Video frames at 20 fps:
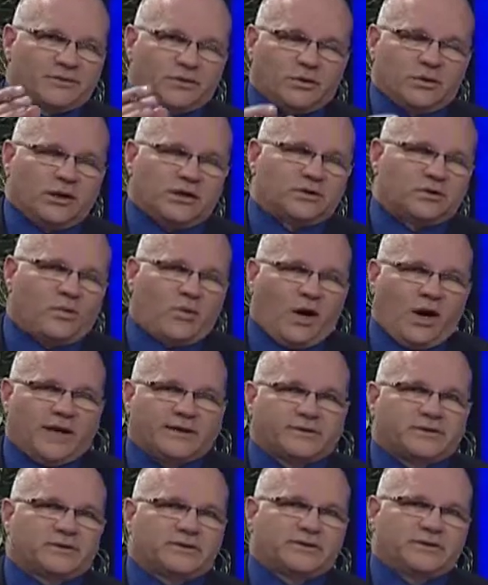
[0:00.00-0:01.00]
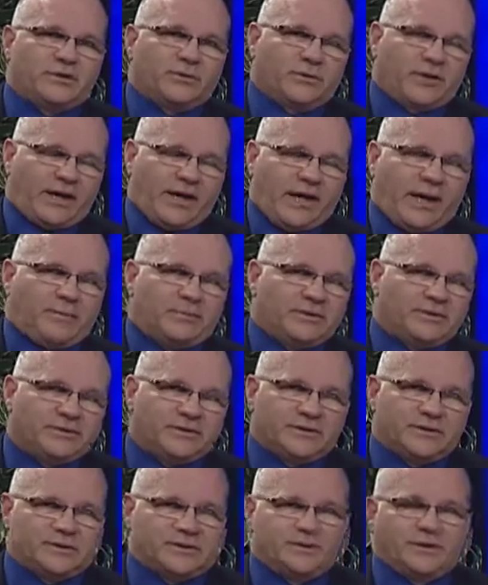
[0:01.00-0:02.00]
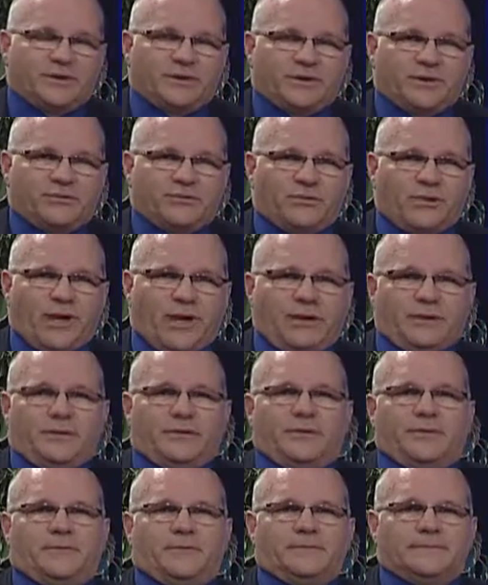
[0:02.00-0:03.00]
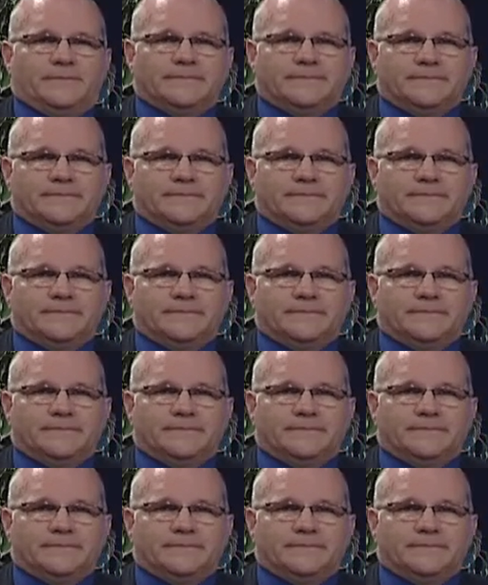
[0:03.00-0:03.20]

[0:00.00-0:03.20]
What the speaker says: So let's watch to see what happens in the city of Grant here.